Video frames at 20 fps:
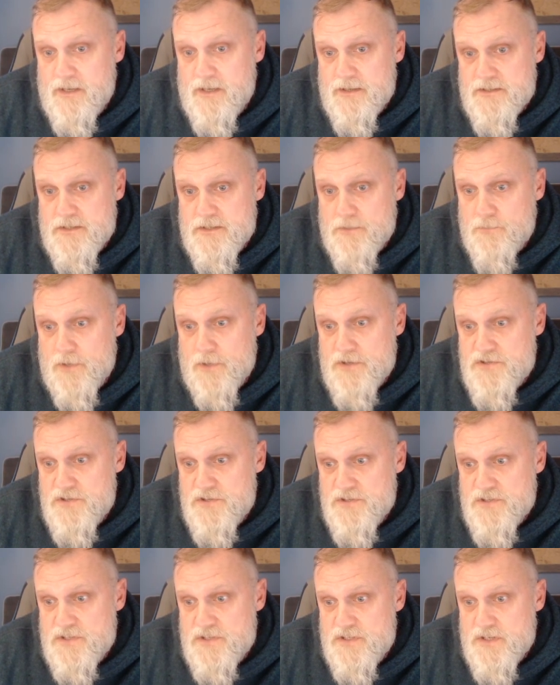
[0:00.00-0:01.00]
the
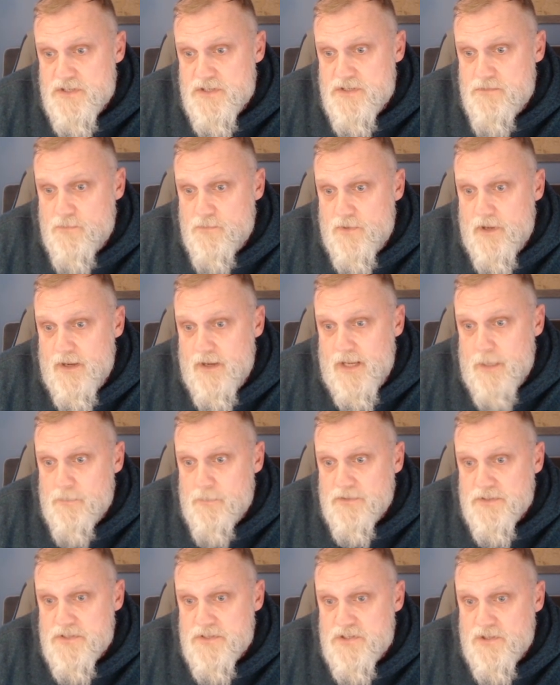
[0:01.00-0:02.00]
Russians just were not able
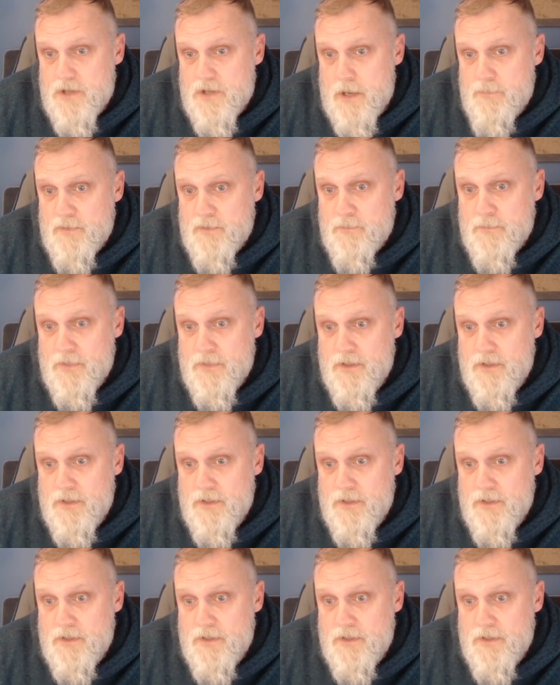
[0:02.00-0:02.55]
to stop them.